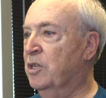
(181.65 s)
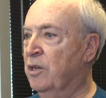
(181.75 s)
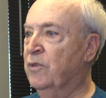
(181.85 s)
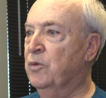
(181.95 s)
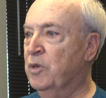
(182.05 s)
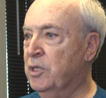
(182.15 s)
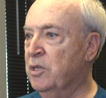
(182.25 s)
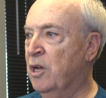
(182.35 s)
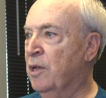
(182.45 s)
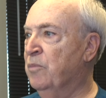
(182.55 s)
covered,
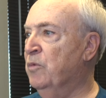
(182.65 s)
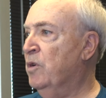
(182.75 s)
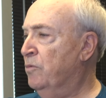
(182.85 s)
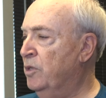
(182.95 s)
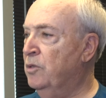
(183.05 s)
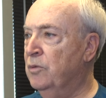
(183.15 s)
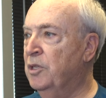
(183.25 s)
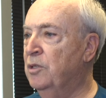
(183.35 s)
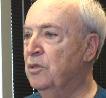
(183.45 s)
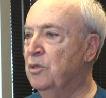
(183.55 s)
what's not, but what we do
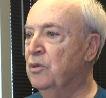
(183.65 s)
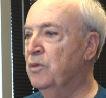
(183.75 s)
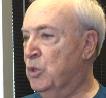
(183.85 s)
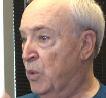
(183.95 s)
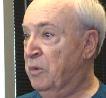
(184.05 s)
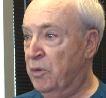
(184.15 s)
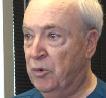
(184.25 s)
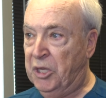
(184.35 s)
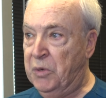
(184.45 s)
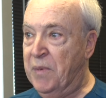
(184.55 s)
need to do is when we
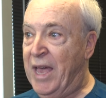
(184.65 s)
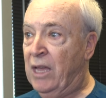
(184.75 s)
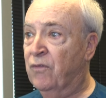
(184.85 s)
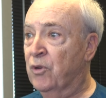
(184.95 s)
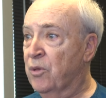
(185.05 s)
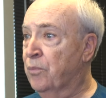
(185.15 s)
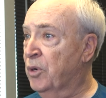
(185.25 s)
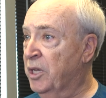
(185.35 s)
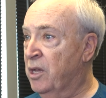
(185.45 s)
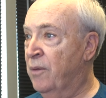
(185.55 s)
bring you back for the
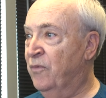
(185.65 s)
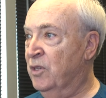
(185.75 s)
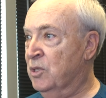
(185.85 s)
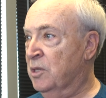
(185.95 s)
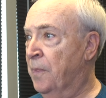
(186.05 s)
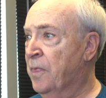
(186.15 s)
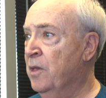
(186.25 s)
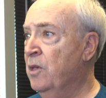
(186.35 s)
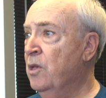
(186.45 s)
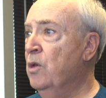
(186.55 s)
pre-op visit,
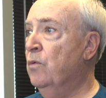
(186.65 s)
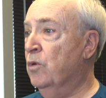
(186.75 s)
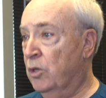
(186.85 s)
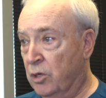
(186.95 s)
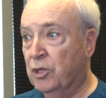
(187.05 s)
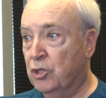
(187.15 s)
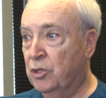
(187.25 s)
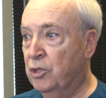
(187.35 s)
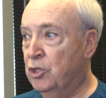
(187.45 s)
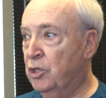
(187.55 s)
we'll look at
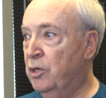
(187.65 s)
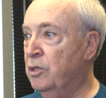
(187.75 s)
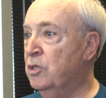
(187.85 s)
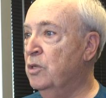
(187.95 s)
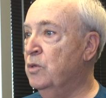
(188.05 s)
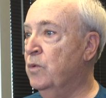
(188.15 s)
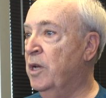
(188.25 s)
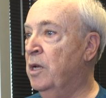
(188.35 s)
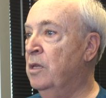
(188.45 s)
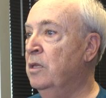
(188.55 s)
your insurance as
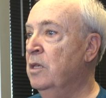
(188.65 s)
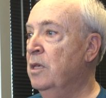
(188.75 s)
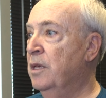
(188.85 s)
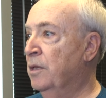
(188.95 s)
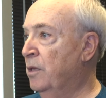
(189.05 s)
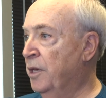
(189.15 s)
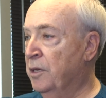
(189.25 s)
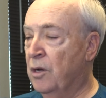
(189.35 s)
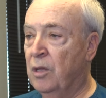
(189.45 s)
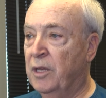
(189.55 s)
well and lay
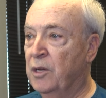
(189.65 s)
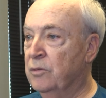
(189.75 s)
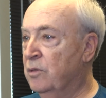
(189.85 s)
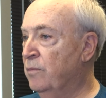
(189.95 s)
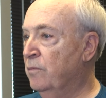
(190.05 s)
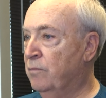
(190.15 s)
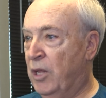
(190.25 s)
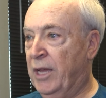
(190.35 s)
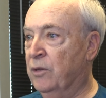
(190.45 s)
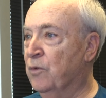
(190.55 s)
it all out in
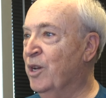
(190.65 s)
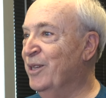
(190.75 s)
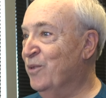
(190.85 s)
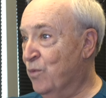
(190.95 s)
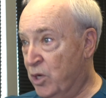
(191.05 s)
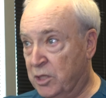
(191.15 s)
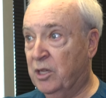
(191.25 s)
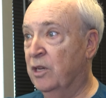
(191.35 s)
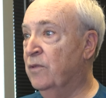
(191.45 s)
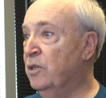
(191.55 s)
black and white, what's
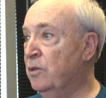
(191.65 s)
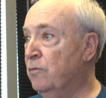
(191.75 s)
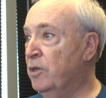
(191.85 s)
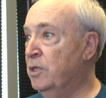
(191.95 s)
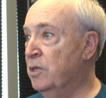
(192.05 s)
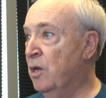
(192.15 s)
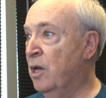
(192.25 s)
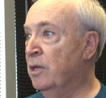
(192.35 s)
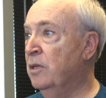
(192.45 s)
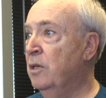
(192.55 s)
covered and what's
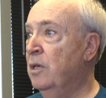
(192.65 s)
not.